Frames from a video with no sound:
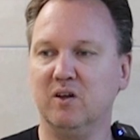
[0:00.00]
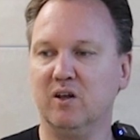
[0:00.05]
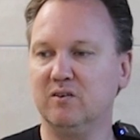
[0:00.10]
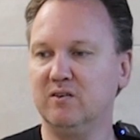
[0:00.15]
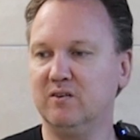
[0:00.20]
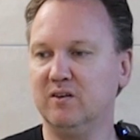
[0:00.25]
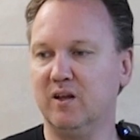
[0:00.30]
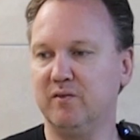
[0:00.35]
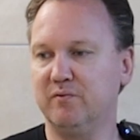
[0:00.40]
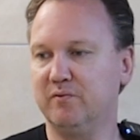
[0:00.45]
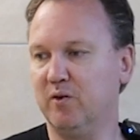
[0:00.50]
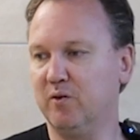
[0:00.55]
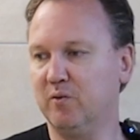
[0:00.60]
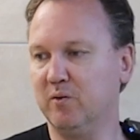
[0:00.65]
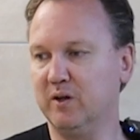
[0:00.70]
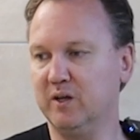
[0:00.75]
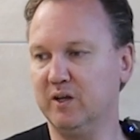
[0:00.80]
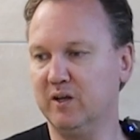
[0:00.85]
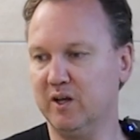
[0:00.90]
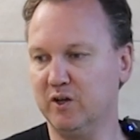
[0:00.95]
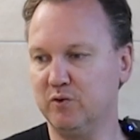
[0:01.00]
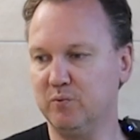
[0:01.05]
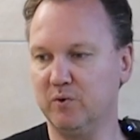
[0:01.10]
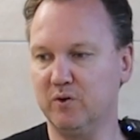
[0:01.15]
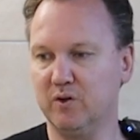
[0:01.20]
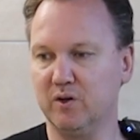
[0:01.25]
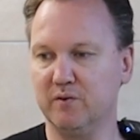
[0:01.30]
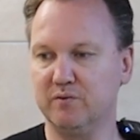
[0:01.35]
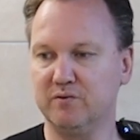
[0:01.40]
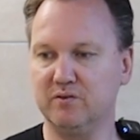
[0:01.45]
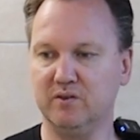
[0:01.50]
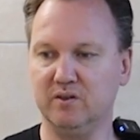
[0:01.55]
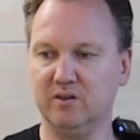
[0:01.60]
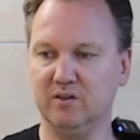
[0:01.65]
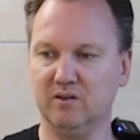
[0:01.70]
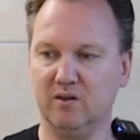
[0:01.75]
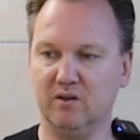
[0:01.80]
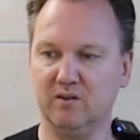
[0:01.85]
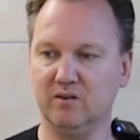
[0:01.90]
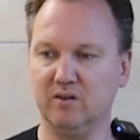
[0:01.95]
not that thoroughly as we could have
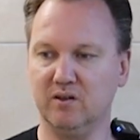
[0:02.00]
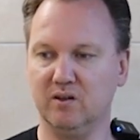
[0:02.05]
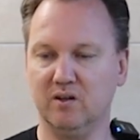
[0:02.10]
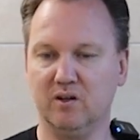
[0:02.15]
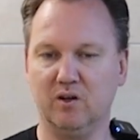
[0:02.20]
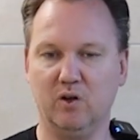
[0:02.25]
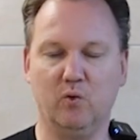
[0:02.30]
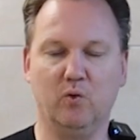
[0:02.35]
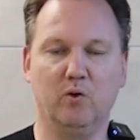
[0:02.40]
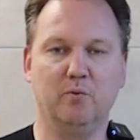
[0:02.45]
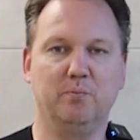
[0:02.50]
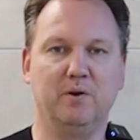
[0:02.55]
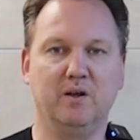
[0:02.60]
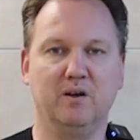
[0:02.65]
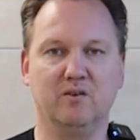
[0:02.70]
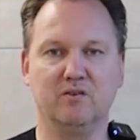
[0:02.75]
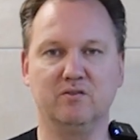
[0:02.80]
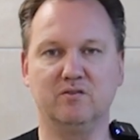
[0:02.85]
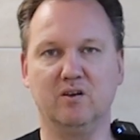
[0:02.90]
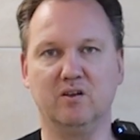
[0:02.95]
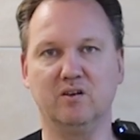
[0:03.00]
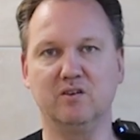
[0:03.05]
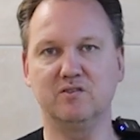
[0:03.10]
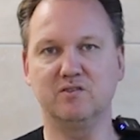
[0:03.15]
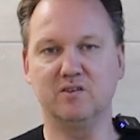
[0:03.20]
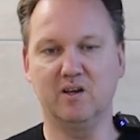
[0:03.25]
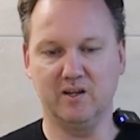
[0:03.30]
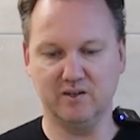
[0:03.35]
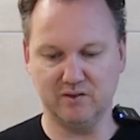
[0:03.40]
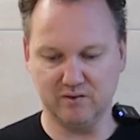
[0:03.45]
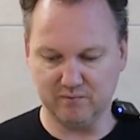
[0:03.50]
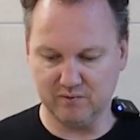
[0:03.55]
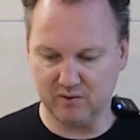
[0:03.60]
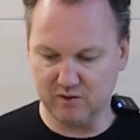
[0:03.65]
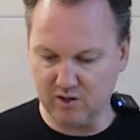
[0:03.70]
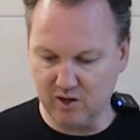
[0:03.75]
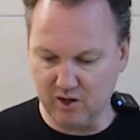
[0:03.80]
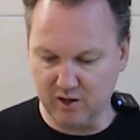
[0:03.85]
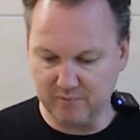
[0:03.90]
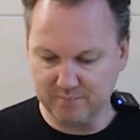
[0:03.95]
seen on the lower panels on the sides of the
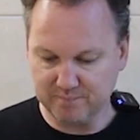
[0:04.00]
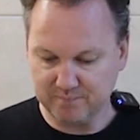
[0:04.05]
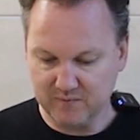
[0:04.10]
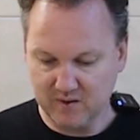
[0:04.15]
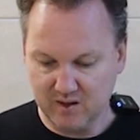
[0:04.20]
car.